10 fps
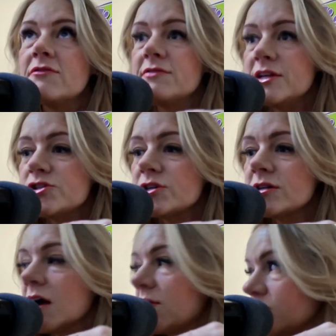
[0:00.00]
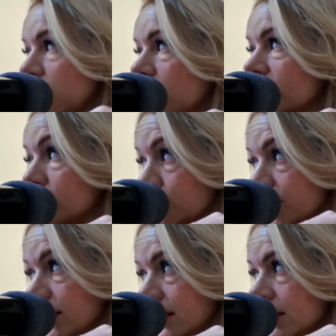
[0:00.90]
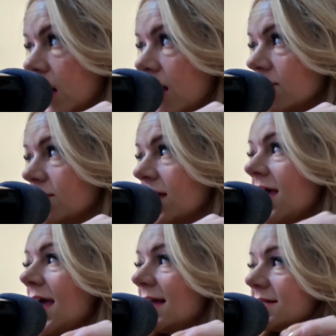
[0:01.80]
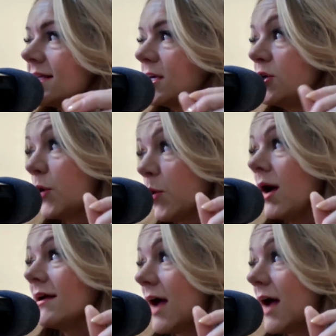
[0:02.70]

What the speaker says: feature of your home that you really love and saying, you know what,